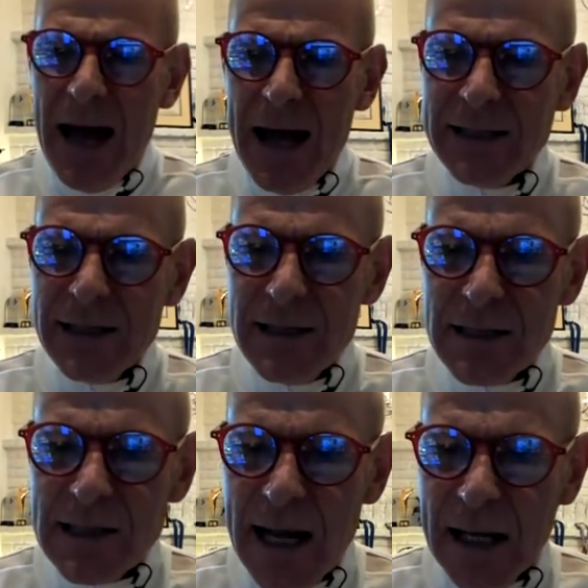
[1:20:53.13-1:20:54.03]
I didn't
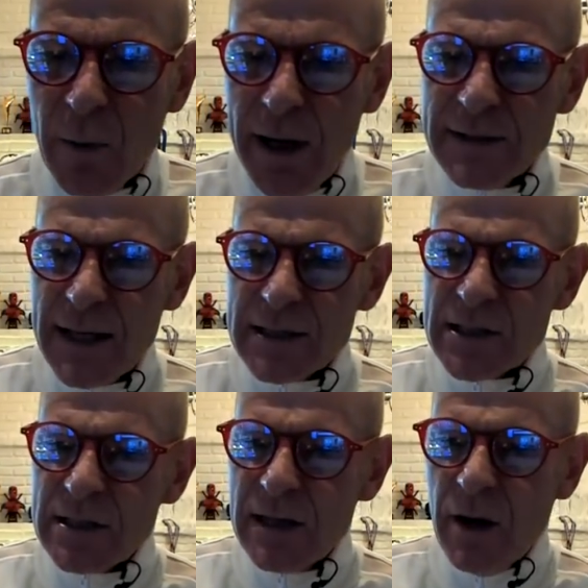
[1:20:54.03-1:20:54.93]
say quite that
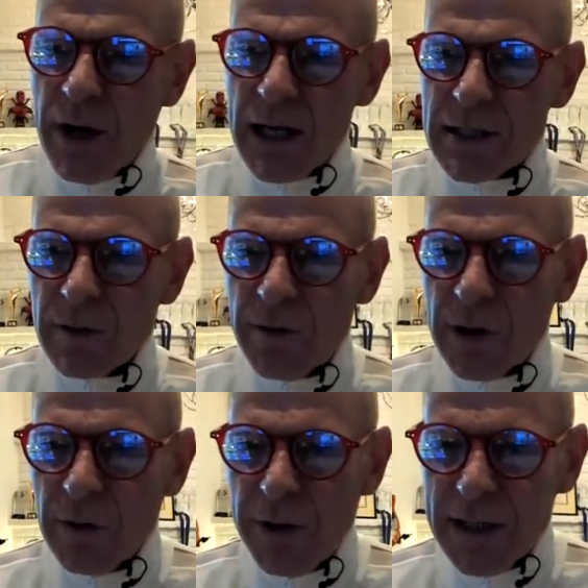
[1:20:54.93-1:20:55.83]
orchestral
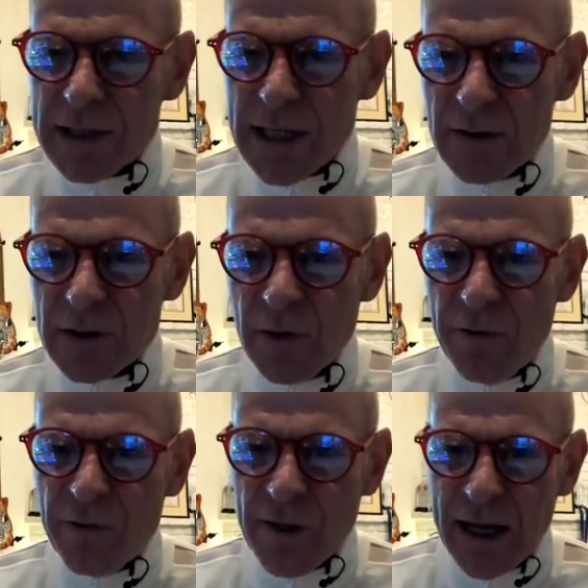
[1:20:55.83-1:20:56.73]
recordings sound too
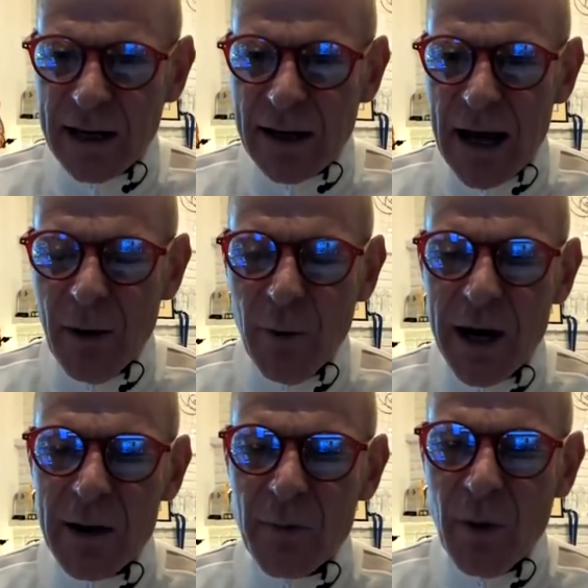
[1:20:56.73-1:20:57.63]
thin.
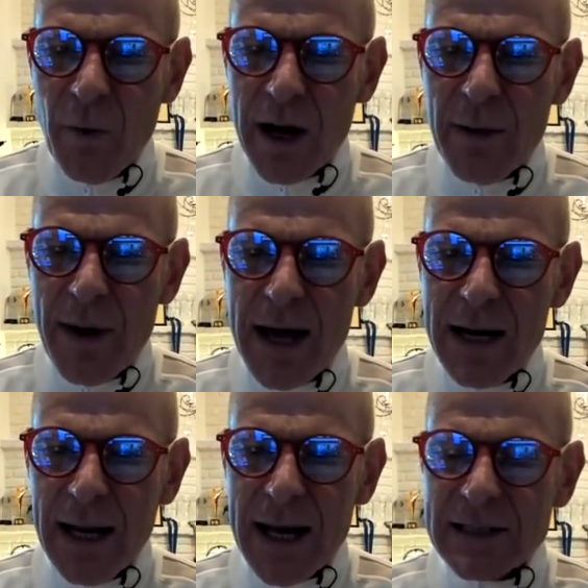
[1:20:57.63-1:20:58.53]
What I'm
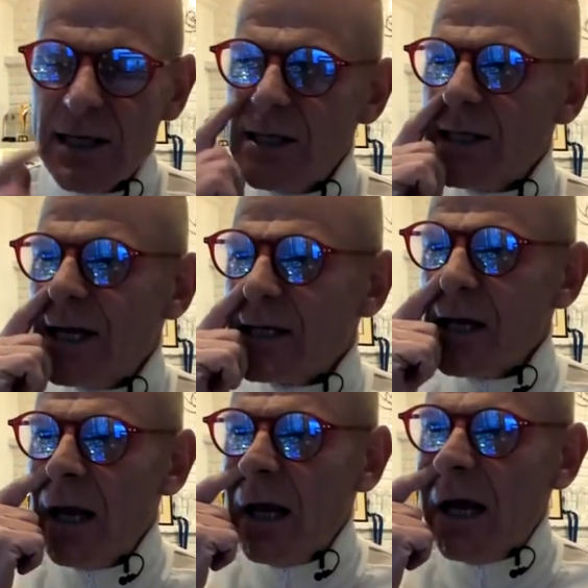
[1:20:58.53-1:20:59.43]
heading at is that
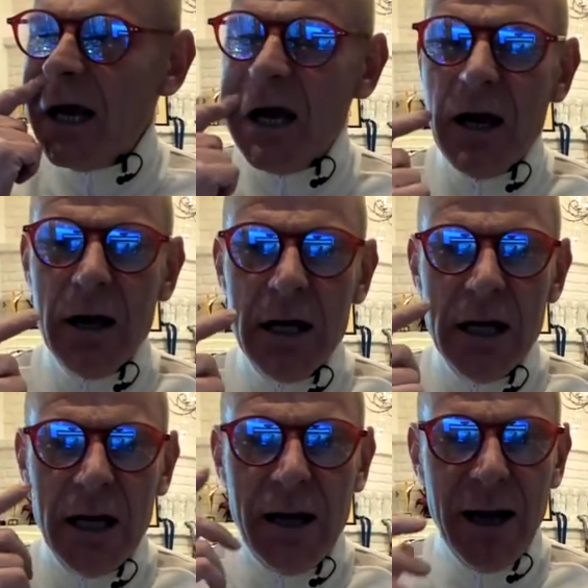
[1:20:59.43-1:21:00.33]

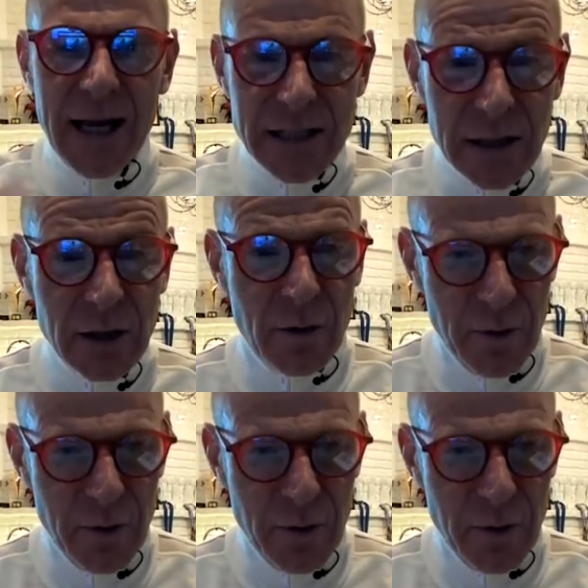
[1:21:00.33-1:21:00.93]
classical